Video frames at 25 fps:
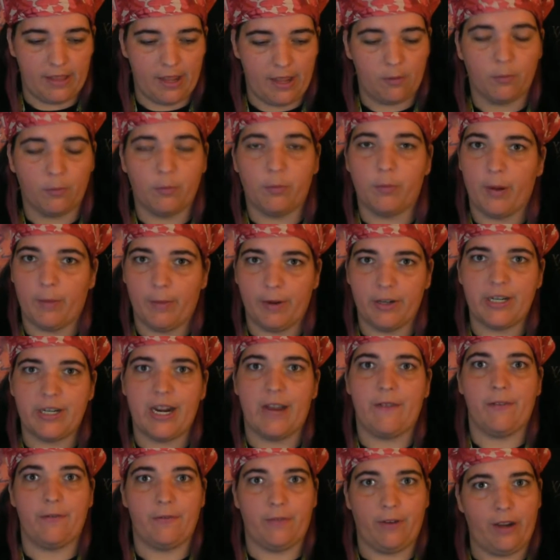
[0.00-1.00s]
They were pretty much
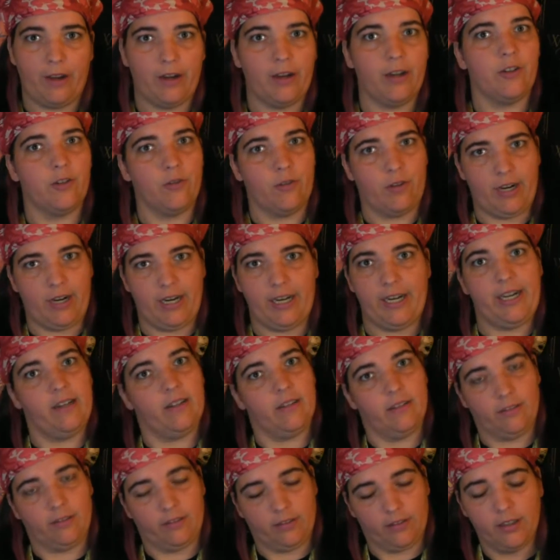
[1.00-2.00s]
having fun, enjoying it,
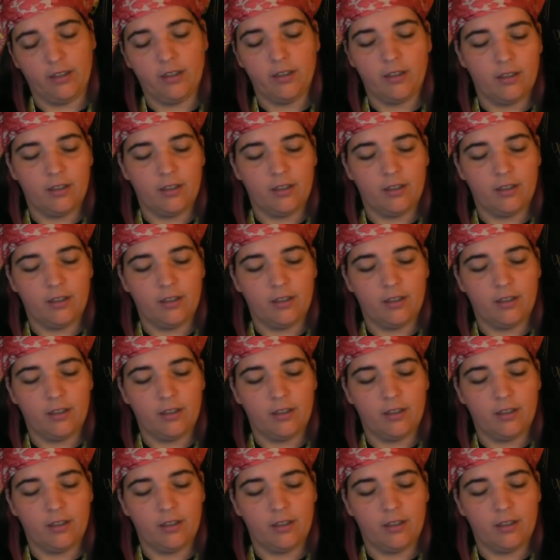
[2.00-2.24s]
and